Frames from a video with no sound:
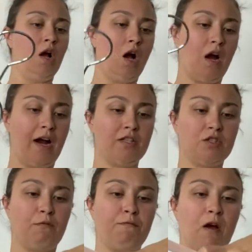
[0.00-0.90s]
All right,
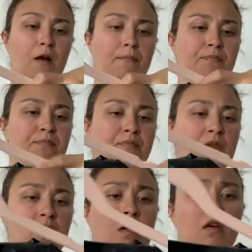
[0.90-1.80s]
so from
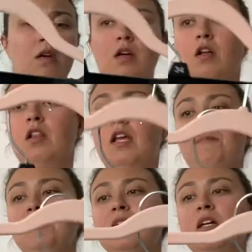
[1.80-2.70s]

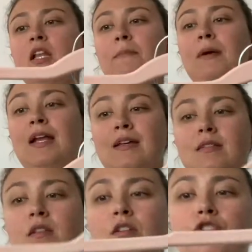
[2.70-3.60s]
clip to clip, it is a little